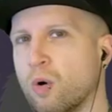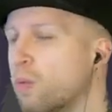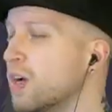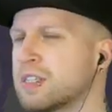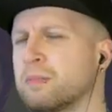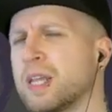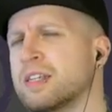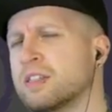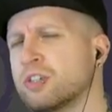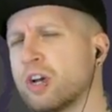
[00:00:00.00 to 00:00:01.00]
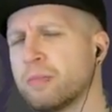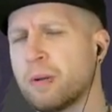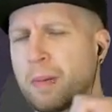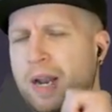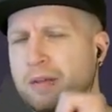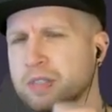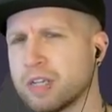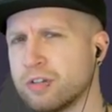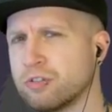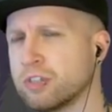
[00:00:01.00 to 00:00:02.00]
What's up, ladies and gentlemen? My name's
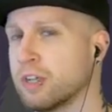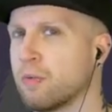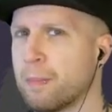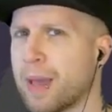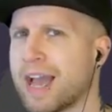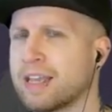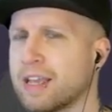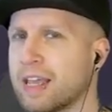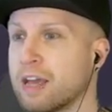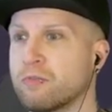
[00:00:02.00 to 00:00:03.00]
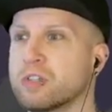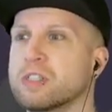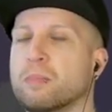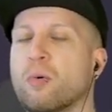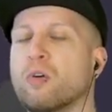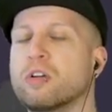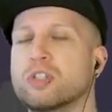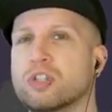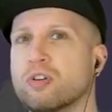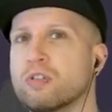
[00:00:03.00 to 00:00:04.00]
Ayushi, and we're back again with some more
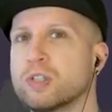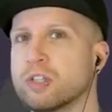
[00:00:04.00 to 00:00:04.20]
Xur's